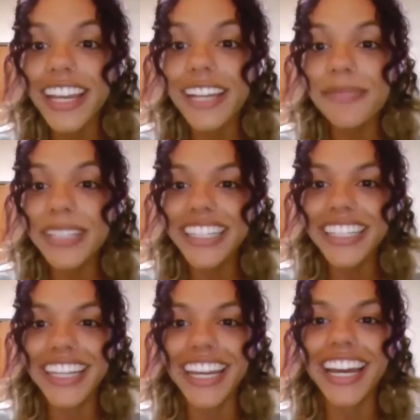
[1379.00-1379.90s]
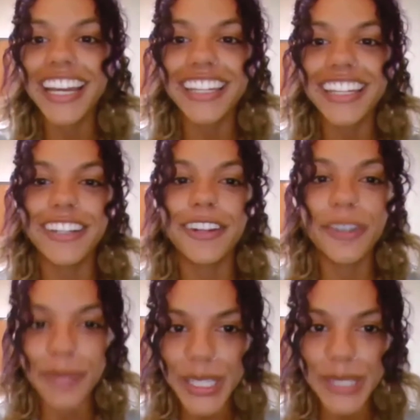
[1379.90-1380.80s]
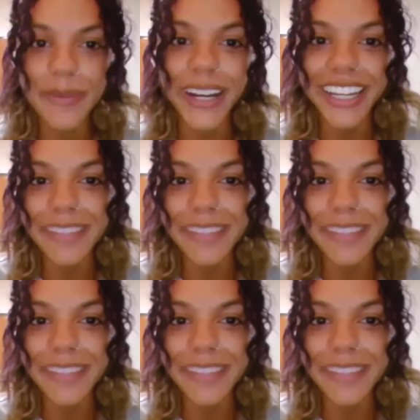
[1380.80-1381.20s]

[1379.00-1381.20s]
I mean, I earned my spot